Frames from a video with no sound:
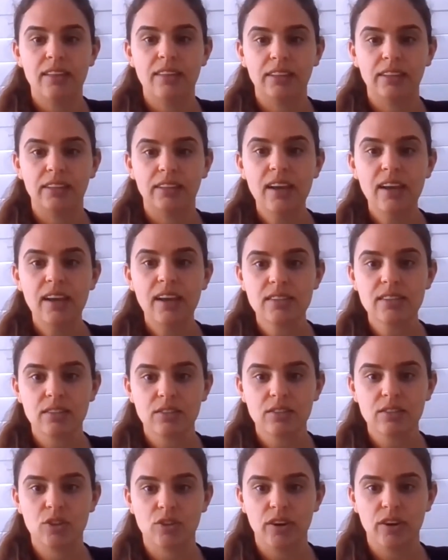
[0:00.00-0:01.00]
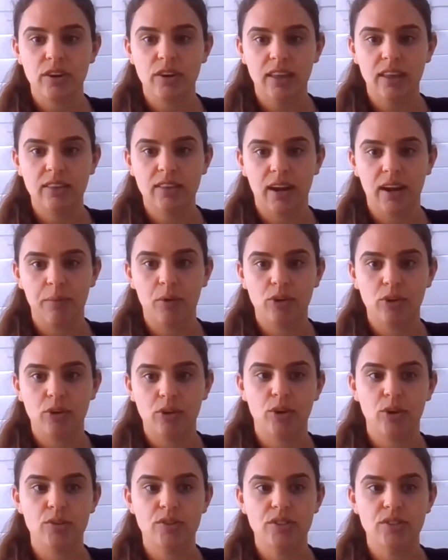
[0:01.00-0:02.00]
the last screen that I'm going
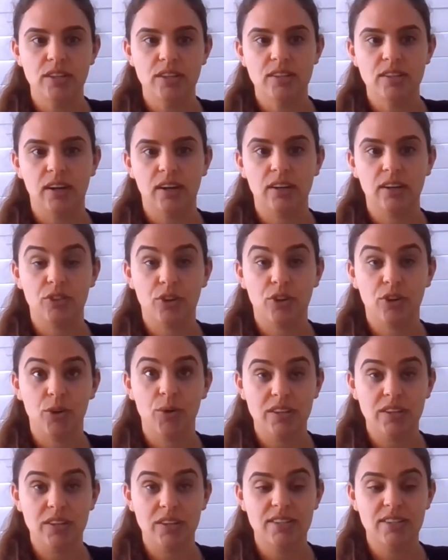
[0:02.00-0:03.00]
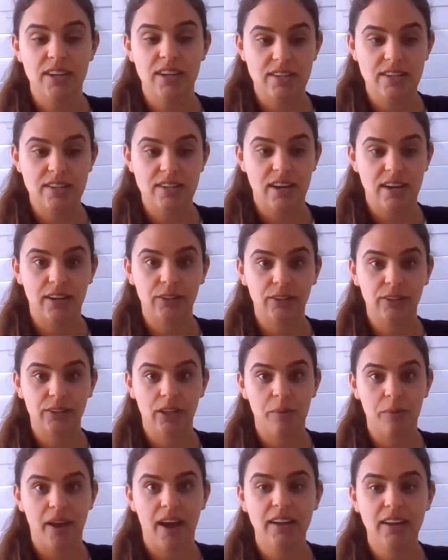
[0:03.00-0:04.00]
to go into detail
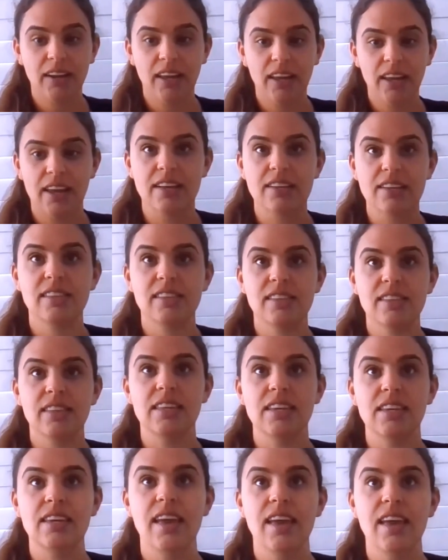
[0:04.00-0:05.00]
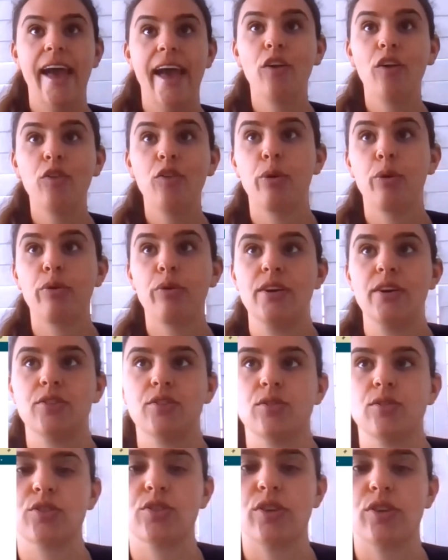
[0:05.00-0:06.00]
about is the health
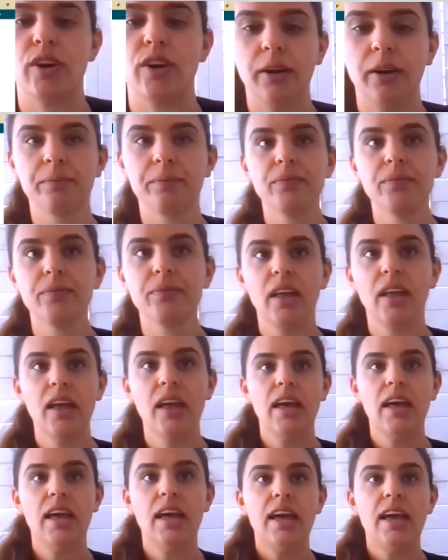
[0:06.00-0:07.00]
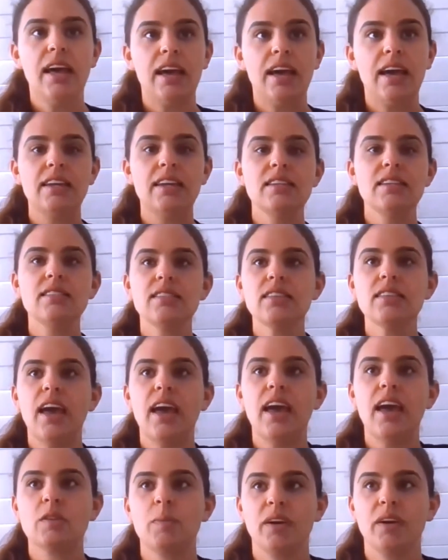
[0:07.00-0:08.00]
professional screen. It is
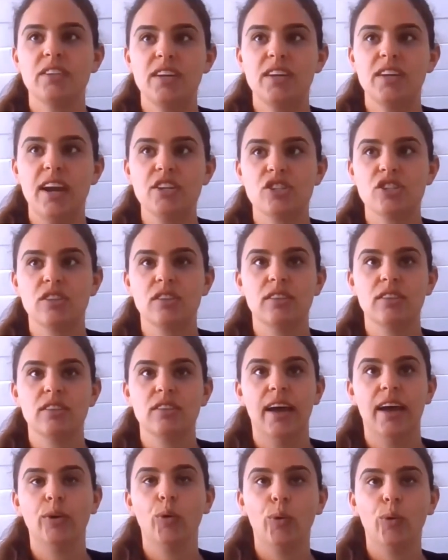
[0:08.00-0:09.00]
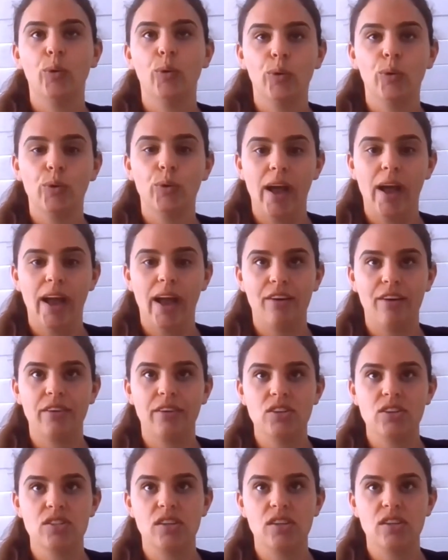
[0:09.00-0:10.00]
the expectation that all
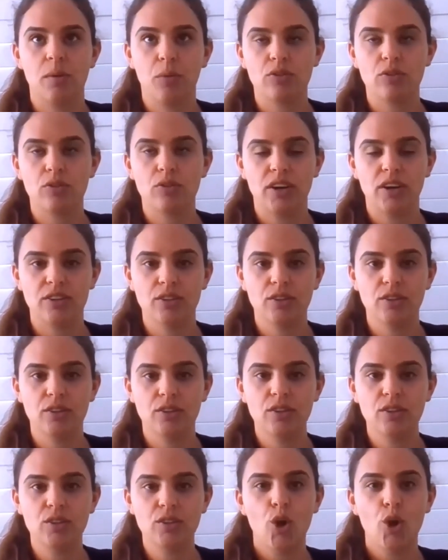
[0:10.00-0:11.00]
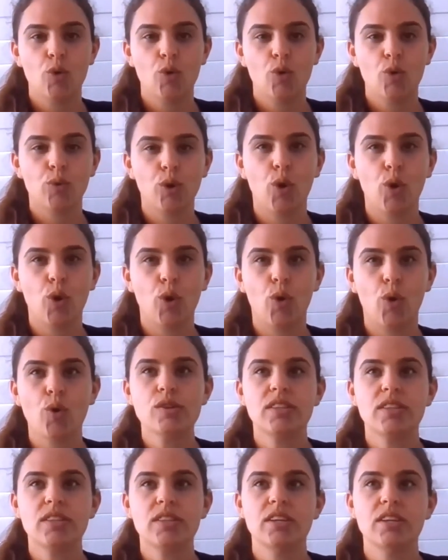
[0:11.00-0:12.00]
outreach subcontractors
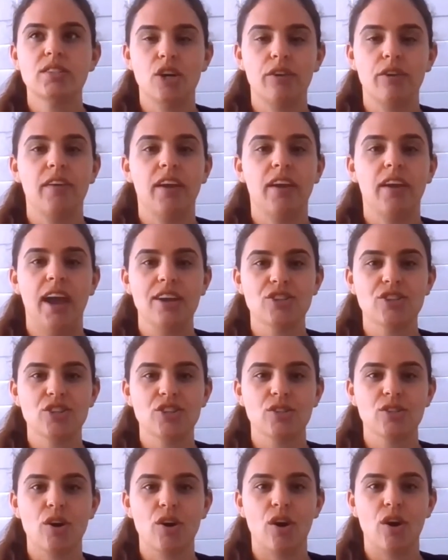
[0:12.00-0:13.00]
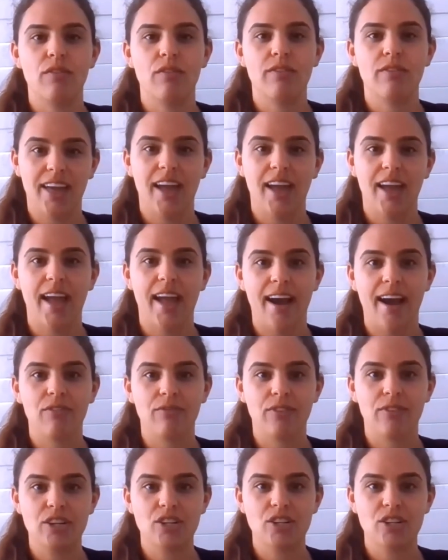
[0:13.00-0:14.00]
record their certifications of their
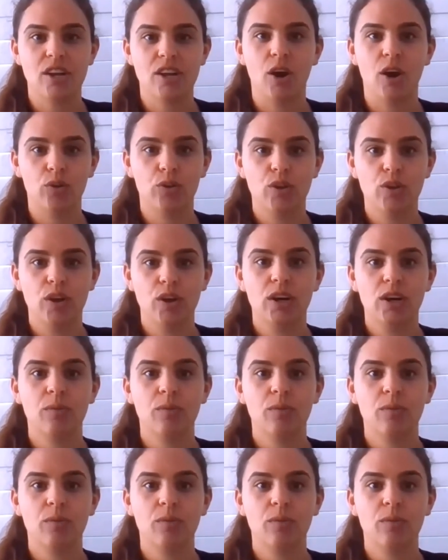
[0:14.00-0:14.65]
outreach health